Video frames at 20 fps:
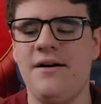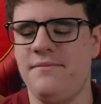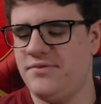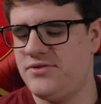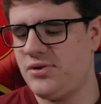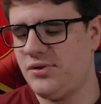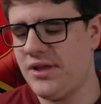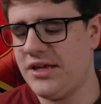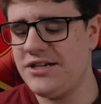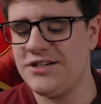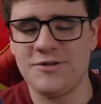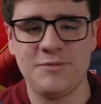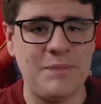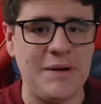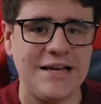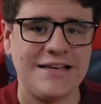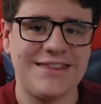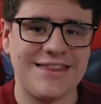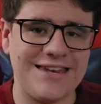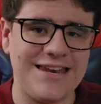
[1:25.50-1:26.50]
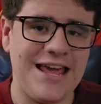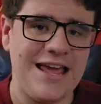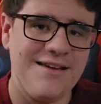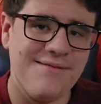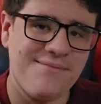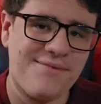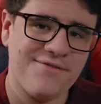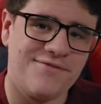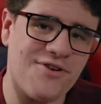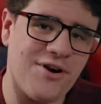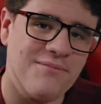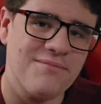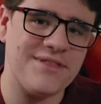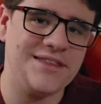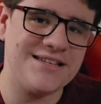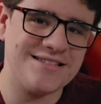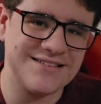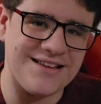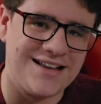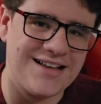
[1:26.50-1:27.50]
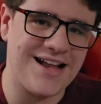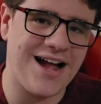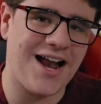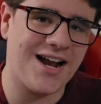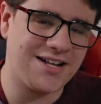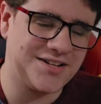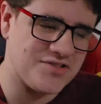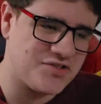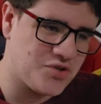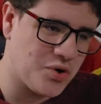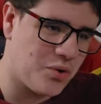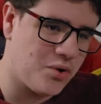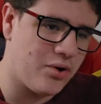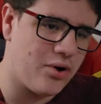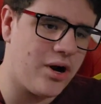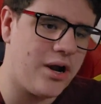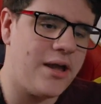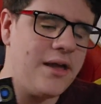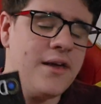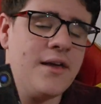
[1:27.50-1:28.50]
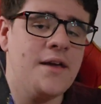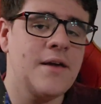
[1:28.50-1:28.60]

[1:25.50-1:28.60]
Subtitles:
So they just picked the name from this iconic story.